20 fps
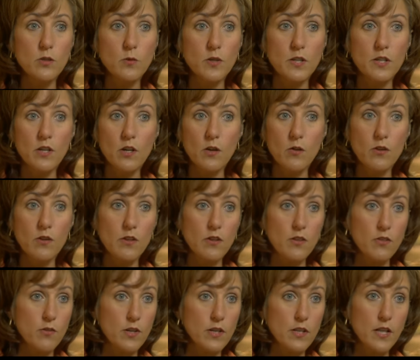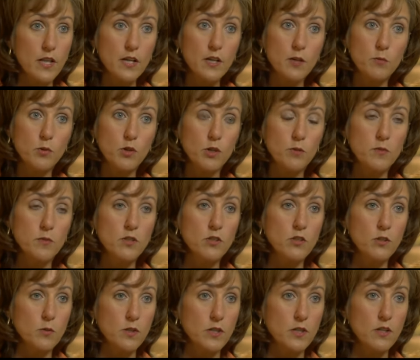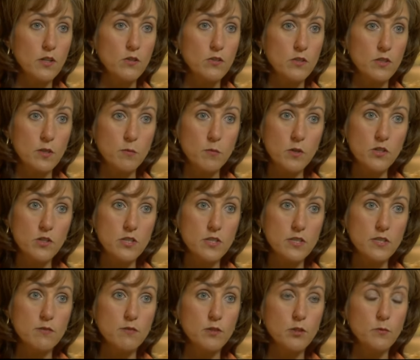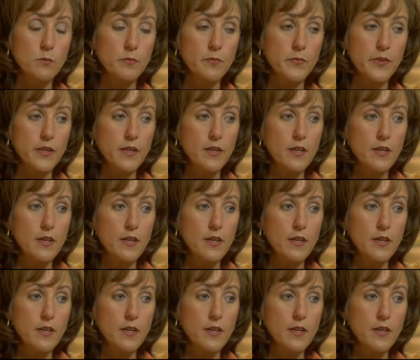you want to go to the three o'clock appointment or do you want to go to the emergency room?